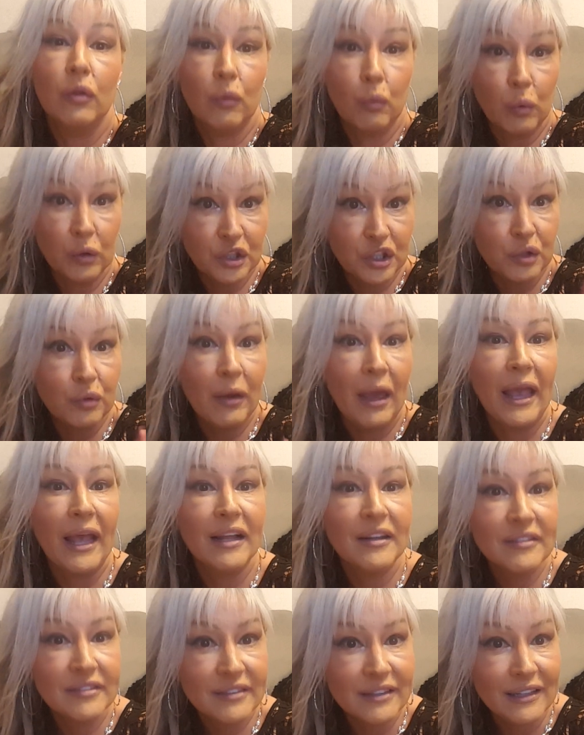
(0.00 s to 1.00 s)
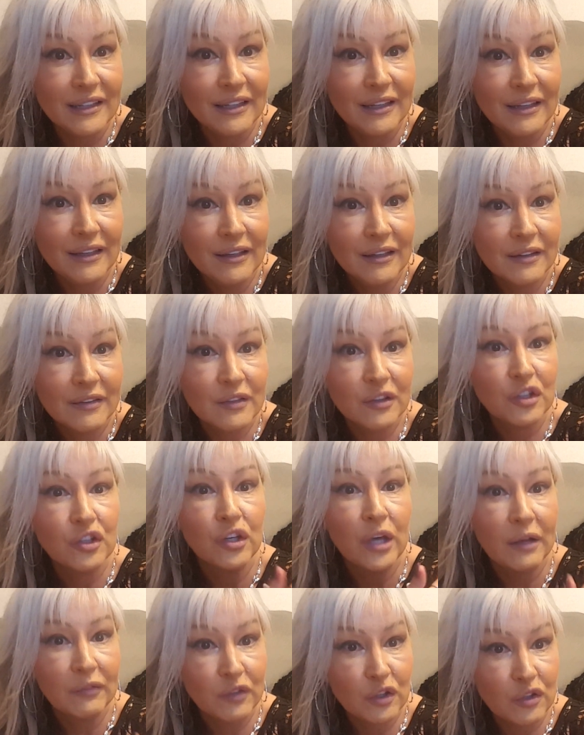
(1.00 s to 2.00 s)
what you can't see, that
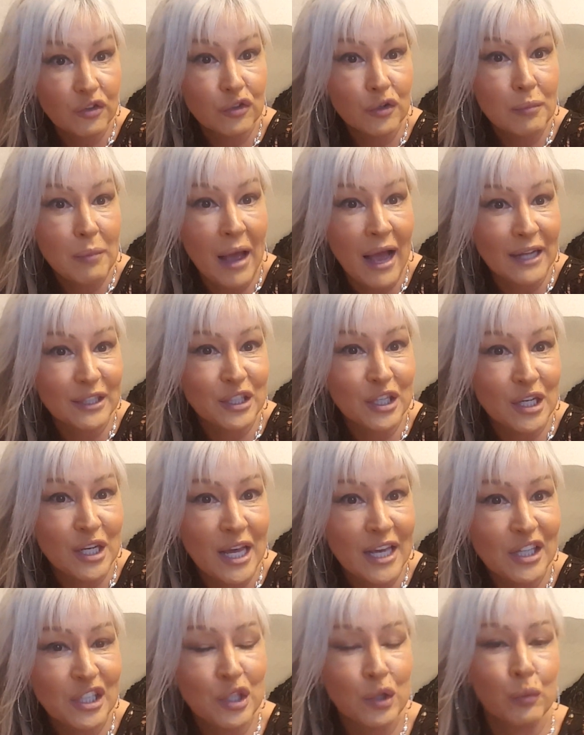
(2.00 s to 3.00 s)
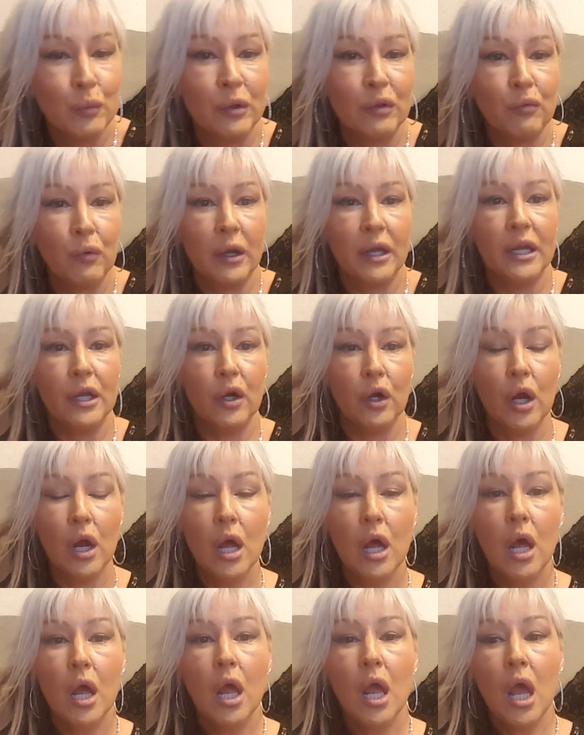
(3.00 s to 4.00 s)
you have to use your imagination with right here.
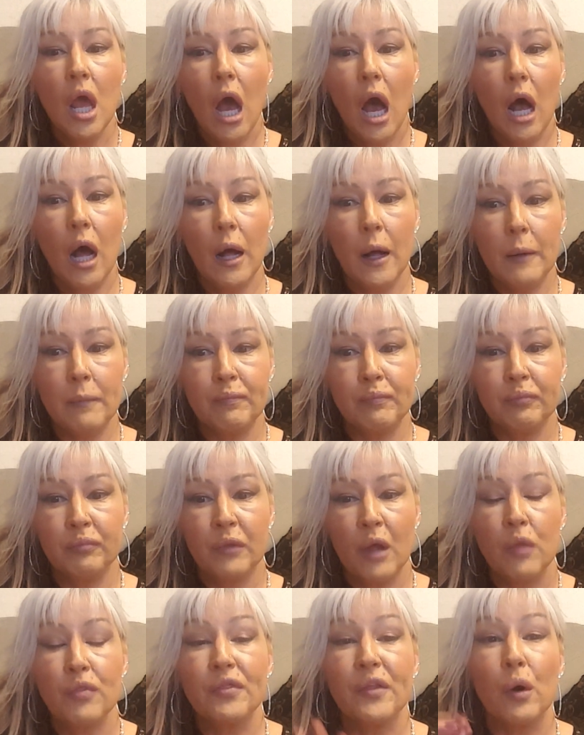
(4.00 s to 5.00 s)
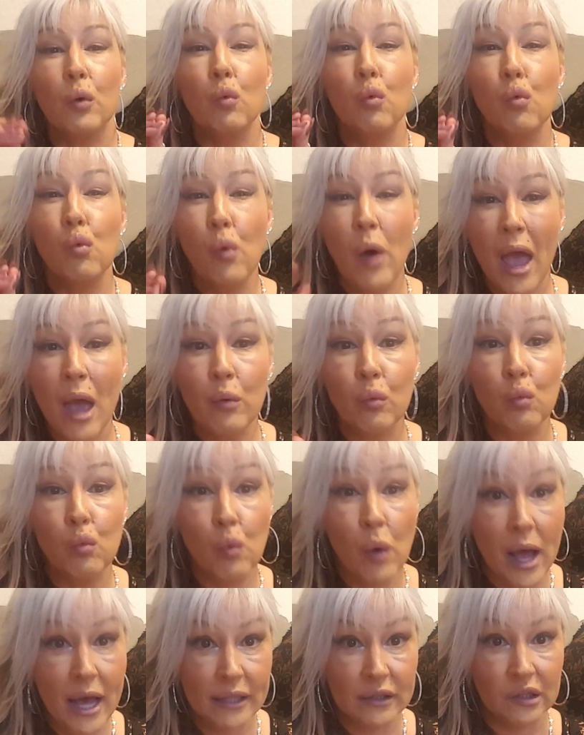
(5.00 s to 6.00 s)
The
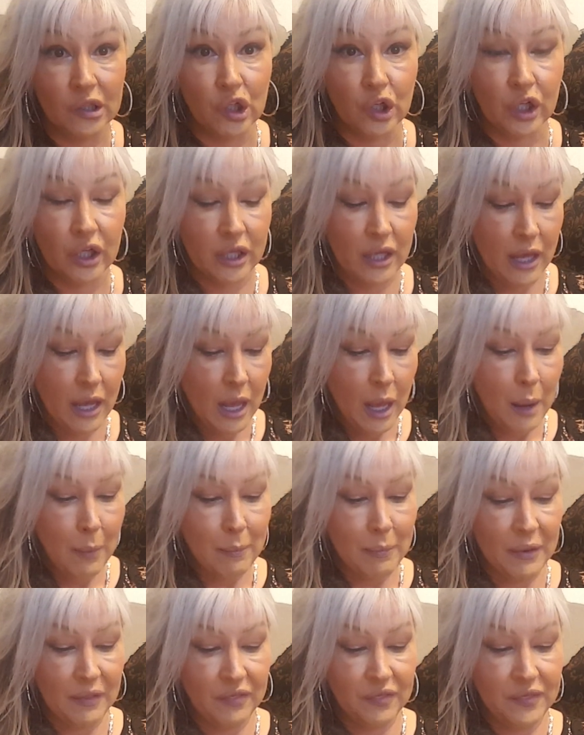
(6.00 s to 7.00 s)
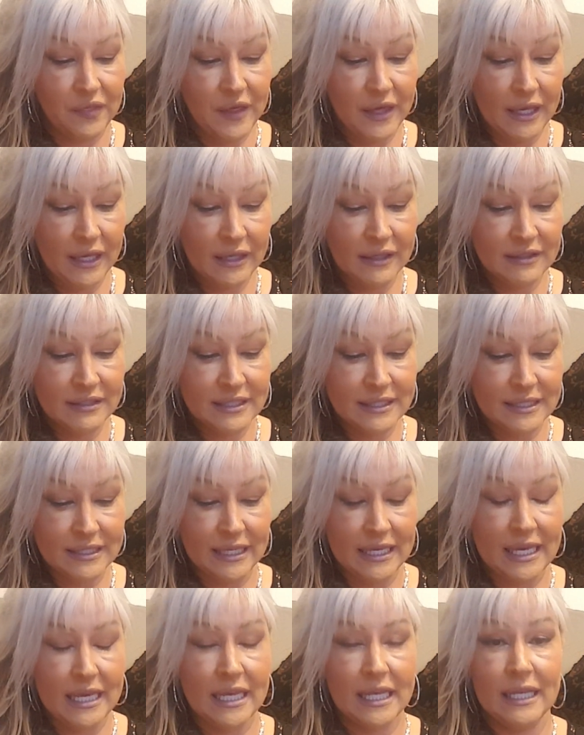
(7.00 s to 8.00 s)
wet look. But this
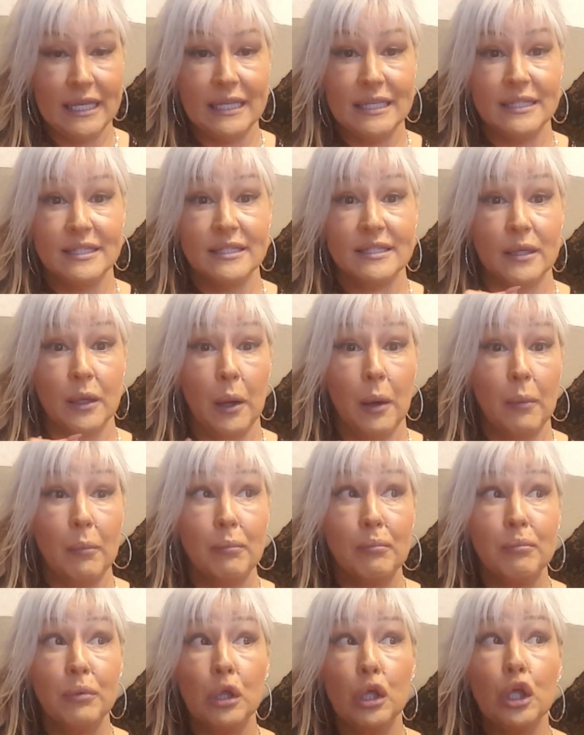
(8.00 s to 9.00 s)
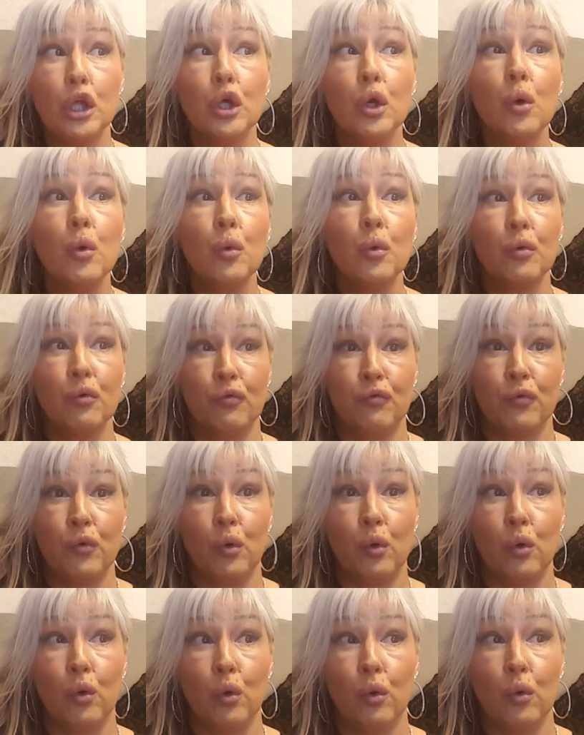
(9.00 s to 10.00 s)
is
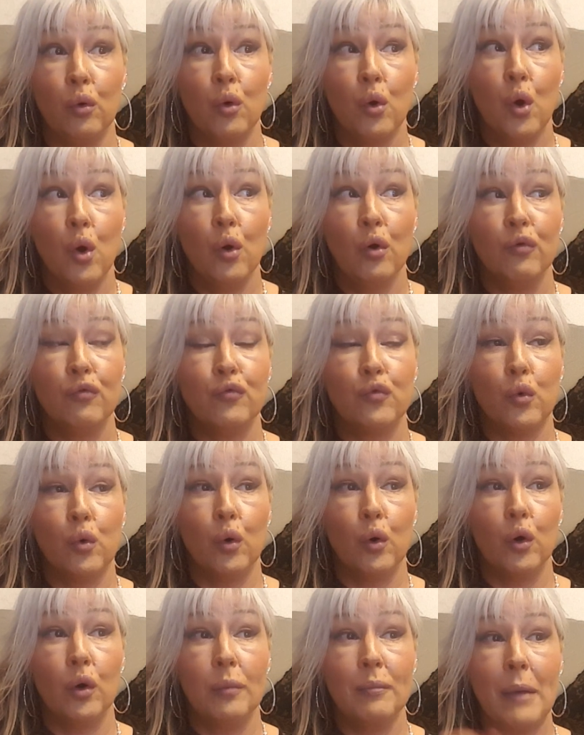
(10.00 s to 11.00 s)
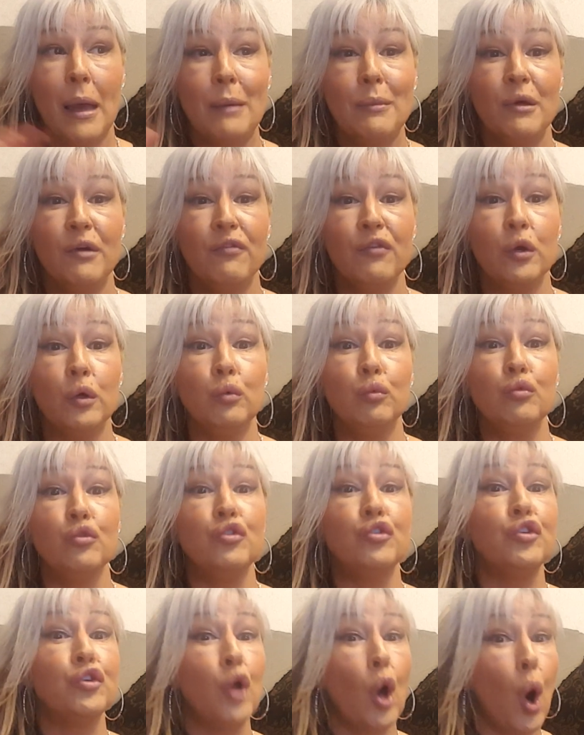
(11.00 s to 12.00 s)
beautiful for maybe if you
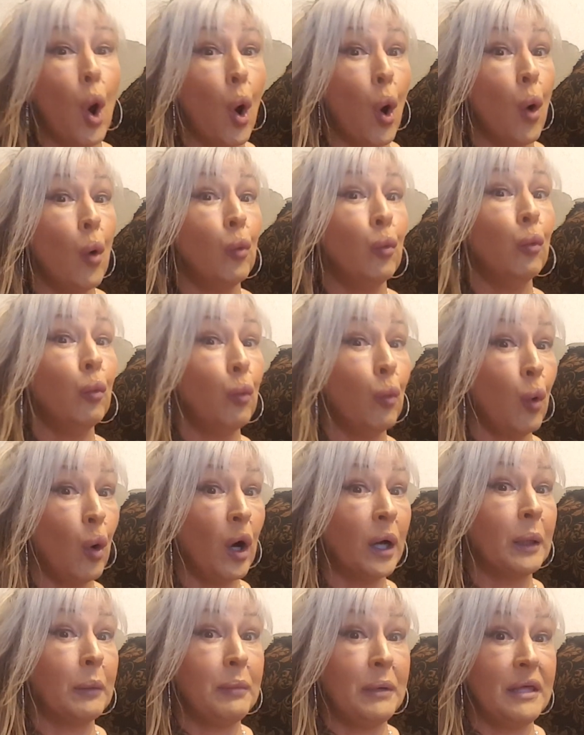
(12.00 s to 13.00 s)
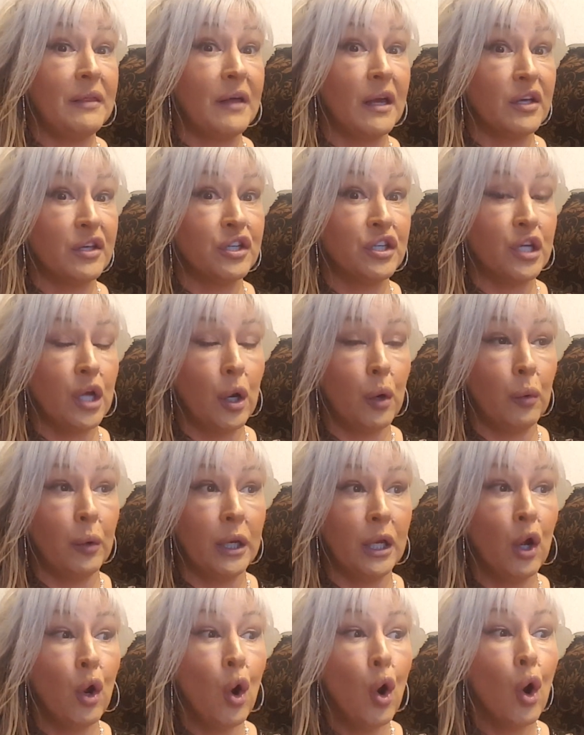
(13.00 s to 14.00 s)
don't want to be that
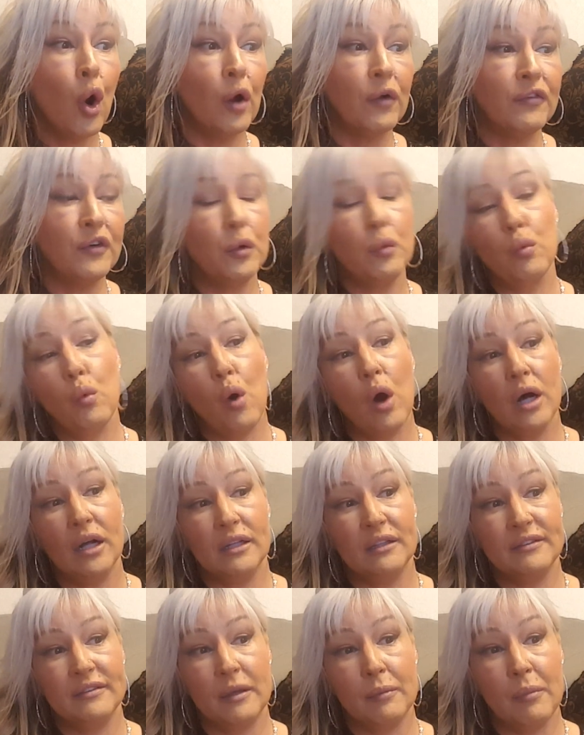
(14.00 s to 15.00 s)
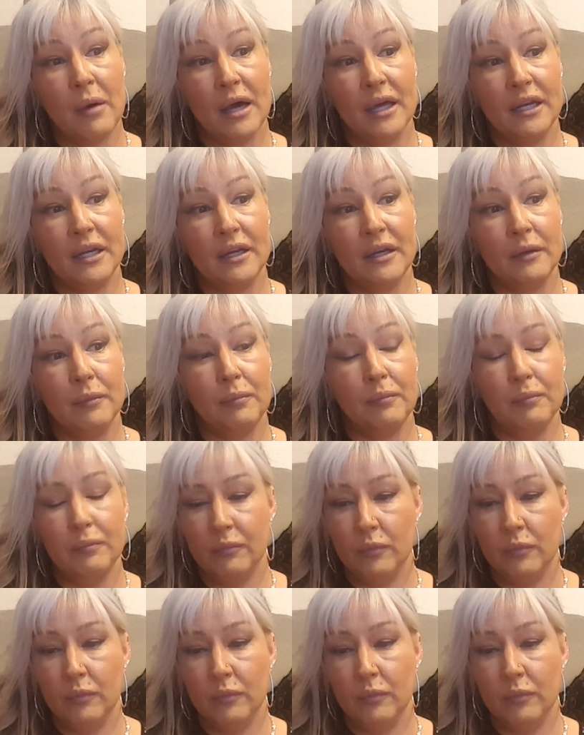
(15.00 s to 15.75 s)
showy, or if you want somebody to.